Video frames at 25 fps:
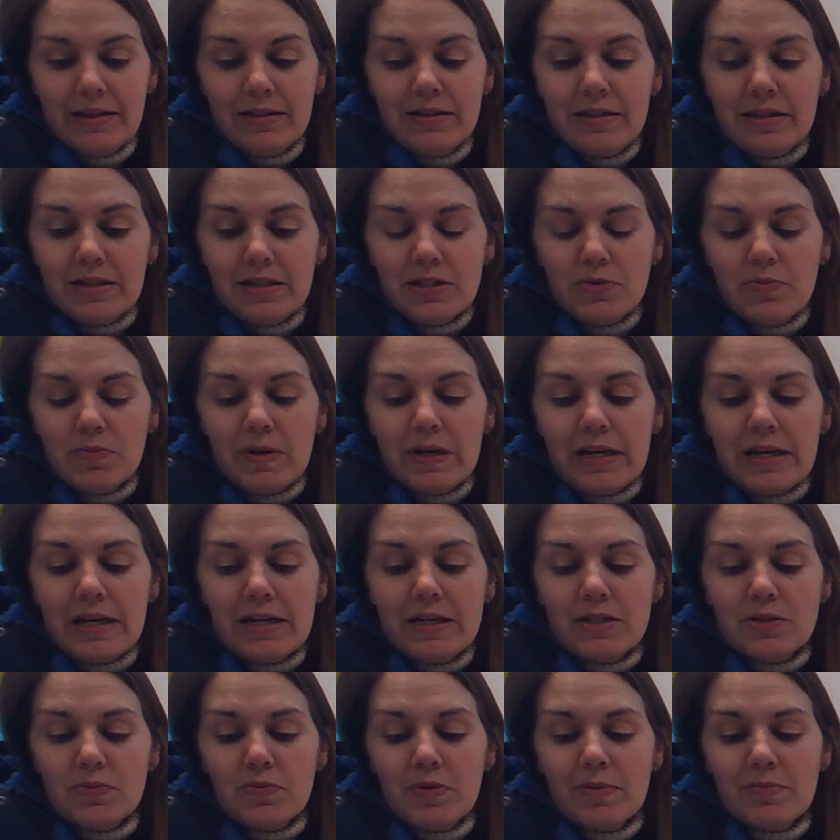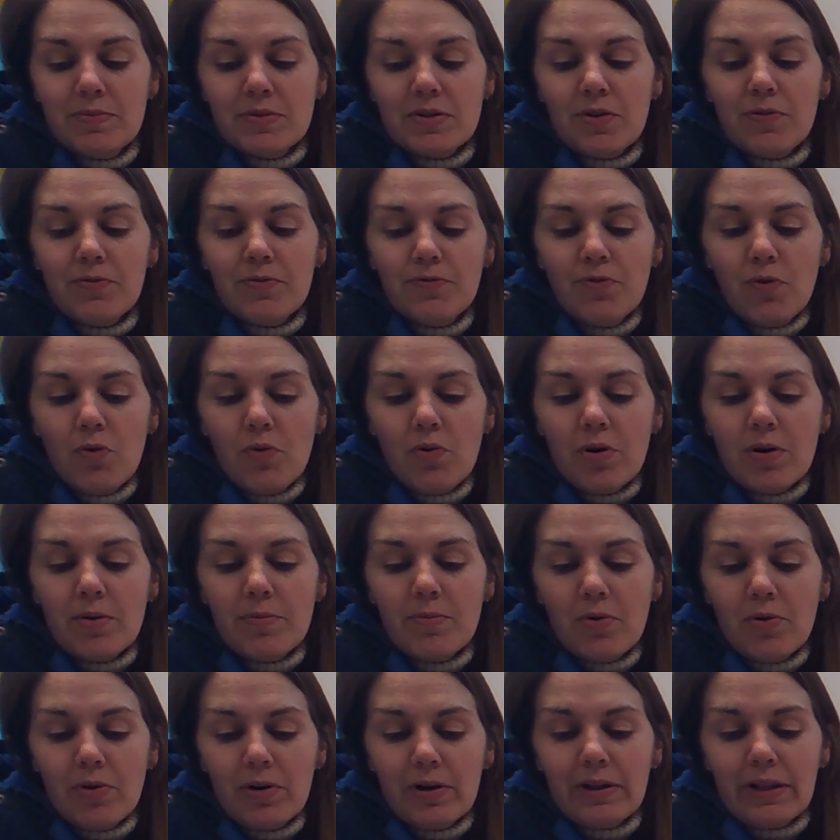This week he swims 4
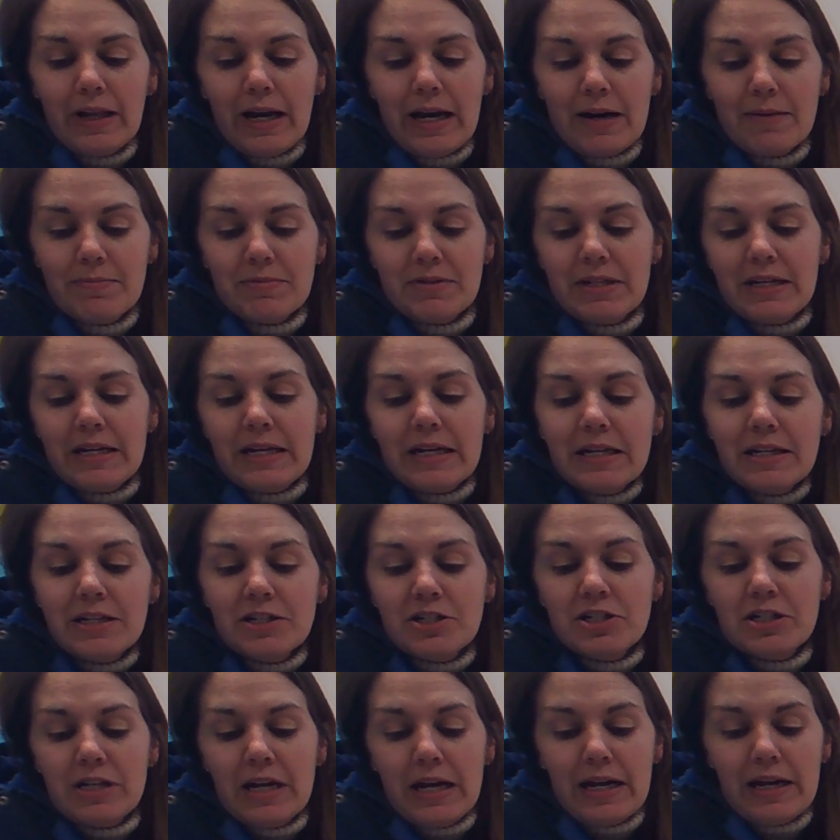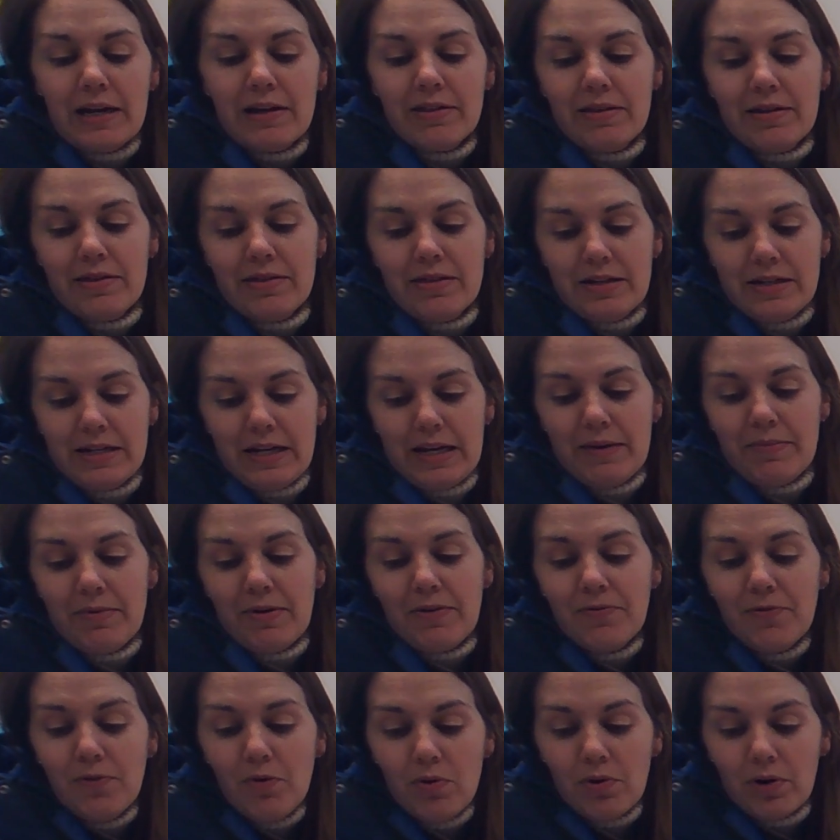more laps each day than the day
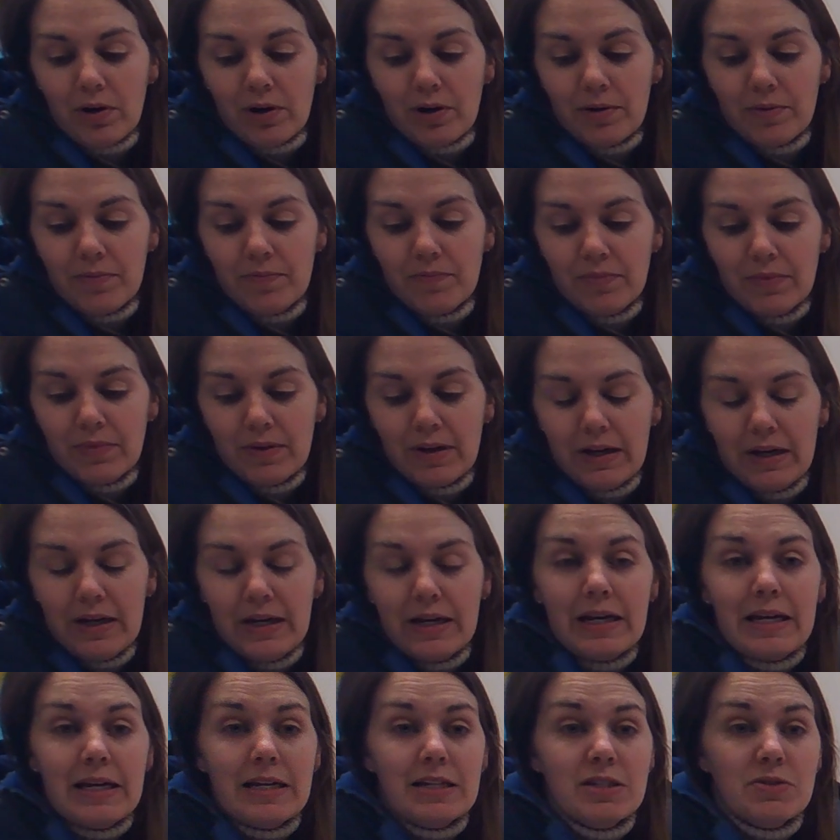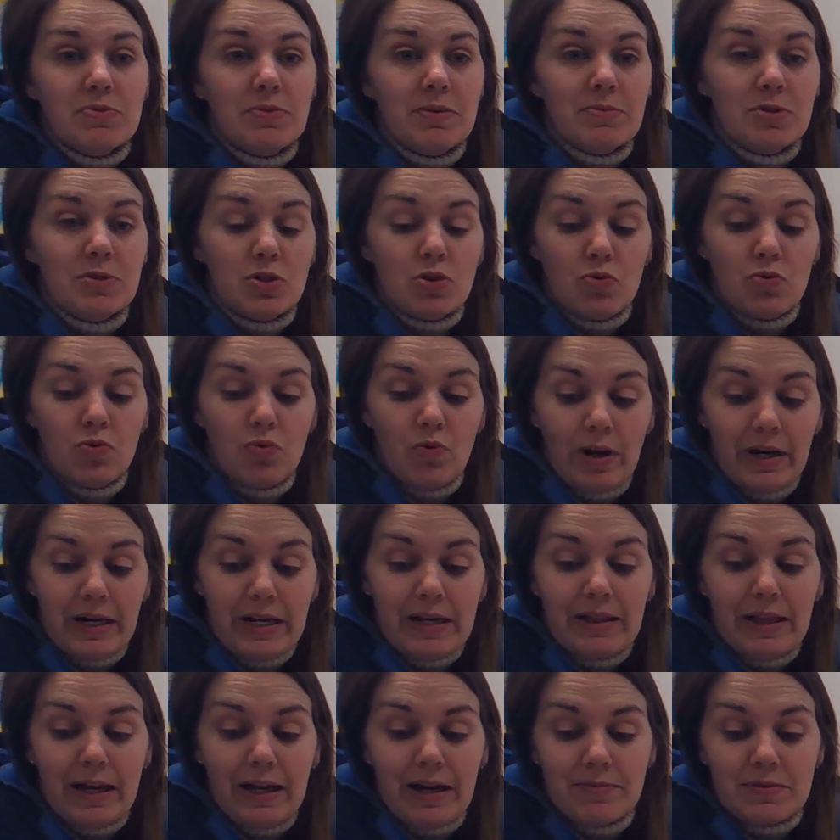before. He swims
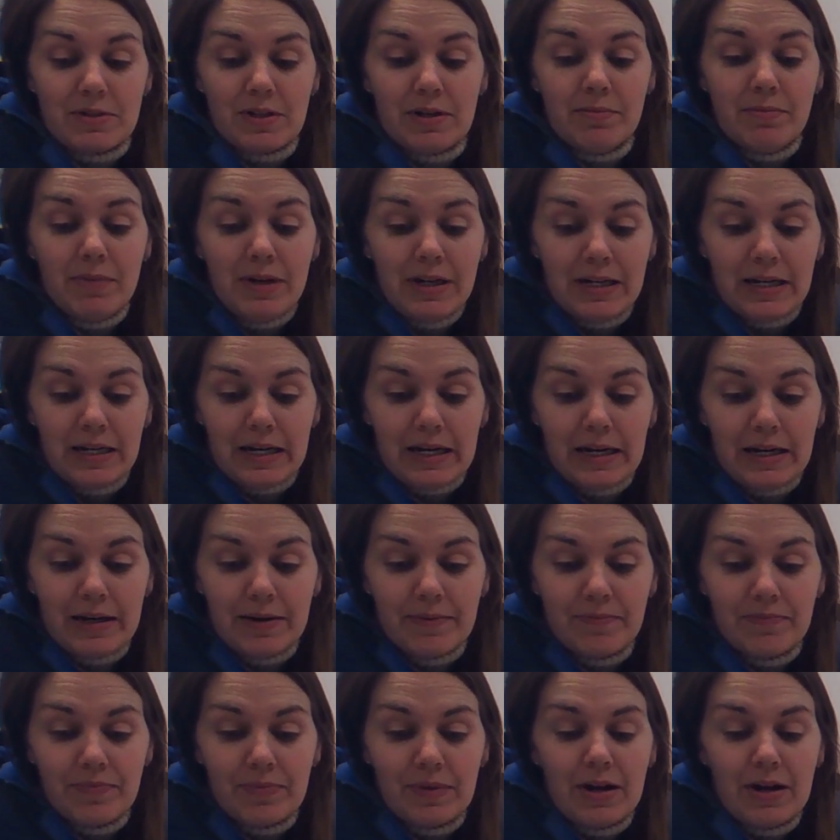20 laps on Monday.